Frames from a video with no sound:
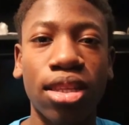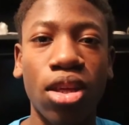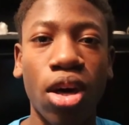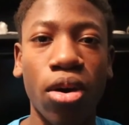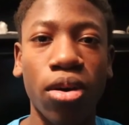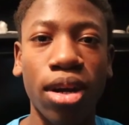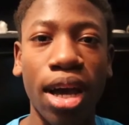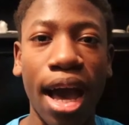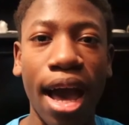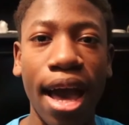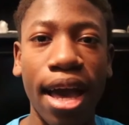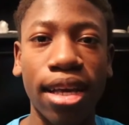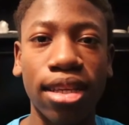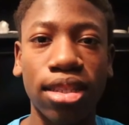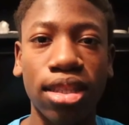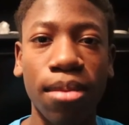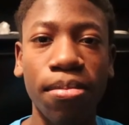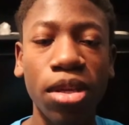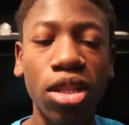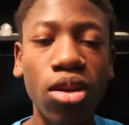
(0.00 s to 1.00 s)
though,
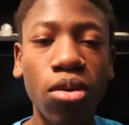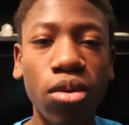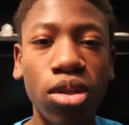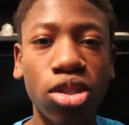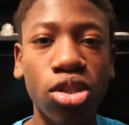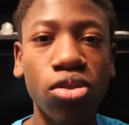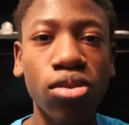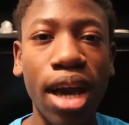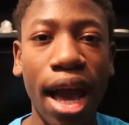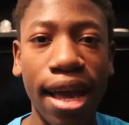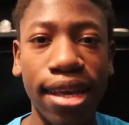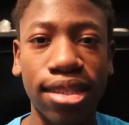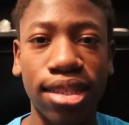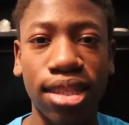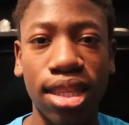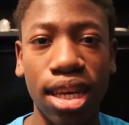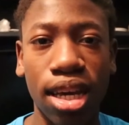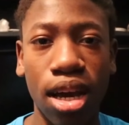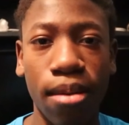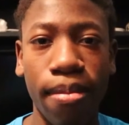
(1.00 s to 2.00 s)
guys, let me know what you guys
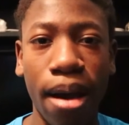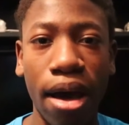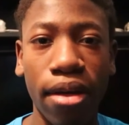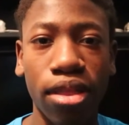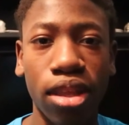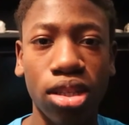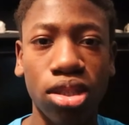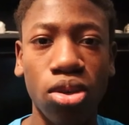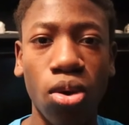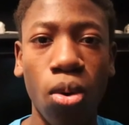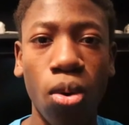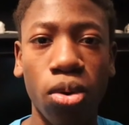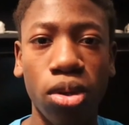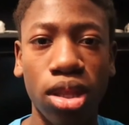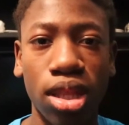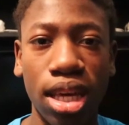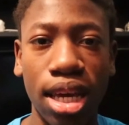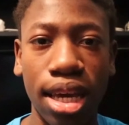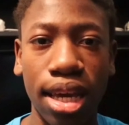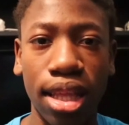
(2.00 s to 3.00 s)
think about this whole
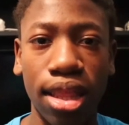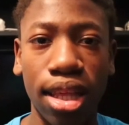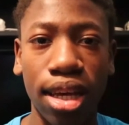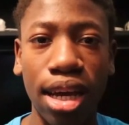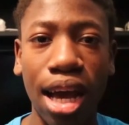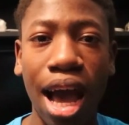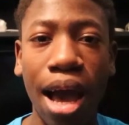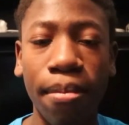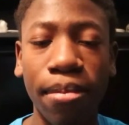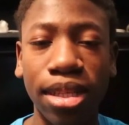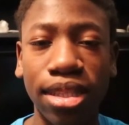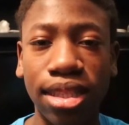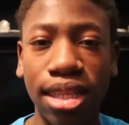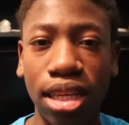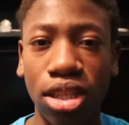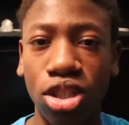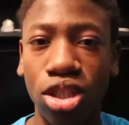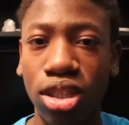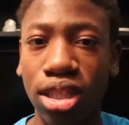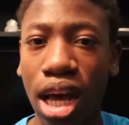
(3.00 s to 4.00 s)
thing in the comment
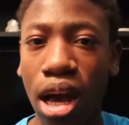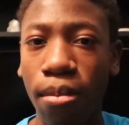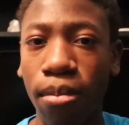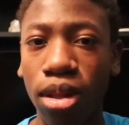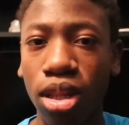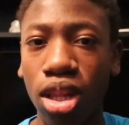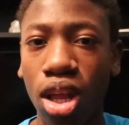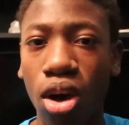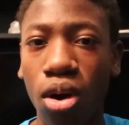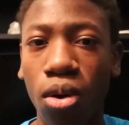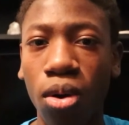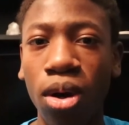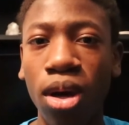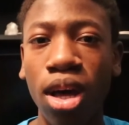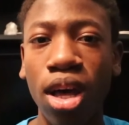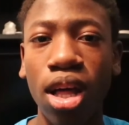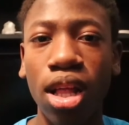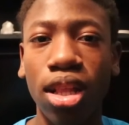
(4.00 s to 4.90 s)
section down below.